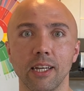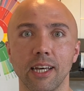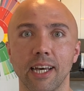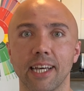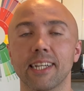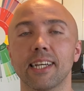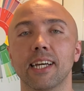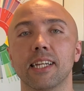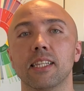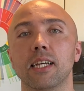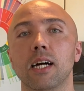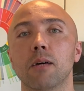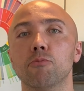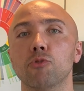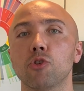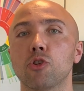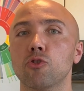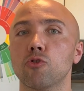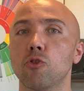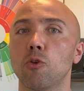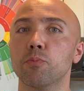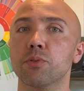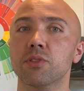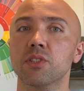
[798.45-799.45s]
Again, I'm
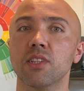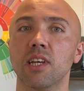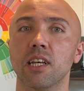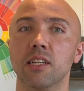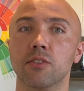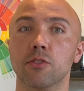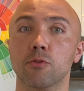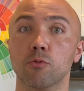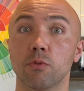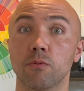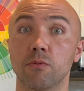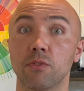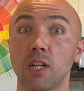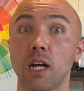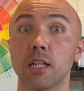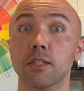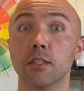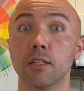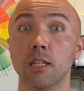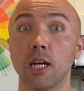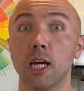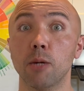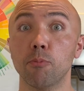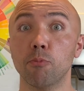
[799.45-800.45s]
not obsessed with
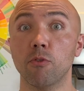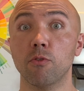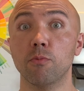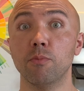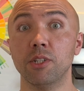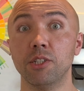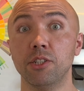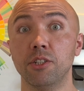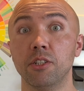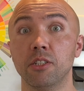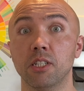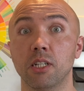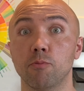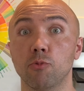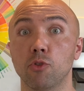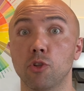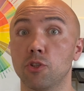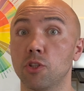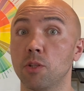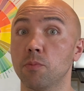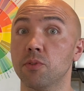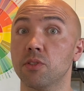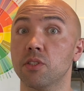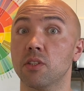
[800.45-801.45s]
that type of machine. I'm
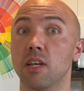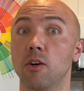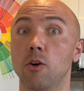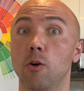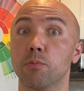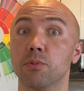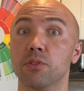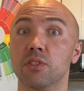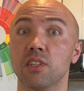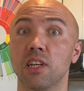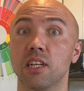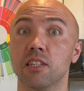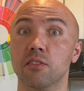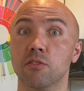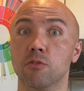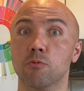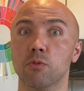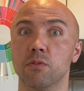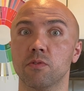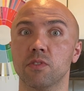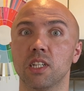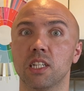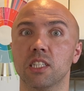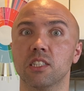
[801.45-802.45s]
not obsessed
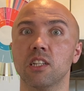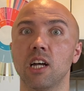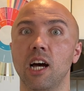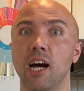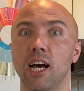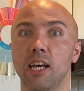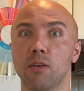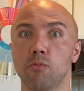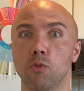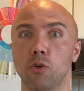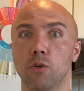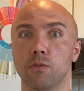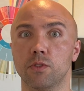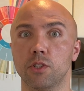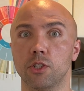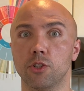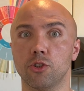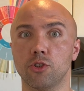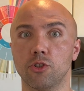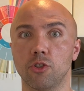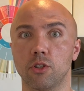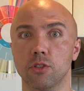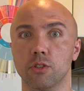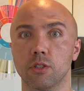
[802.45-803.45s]
with the time of the
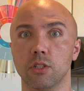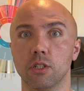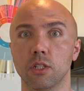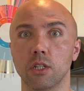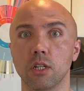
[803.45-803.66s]
shot.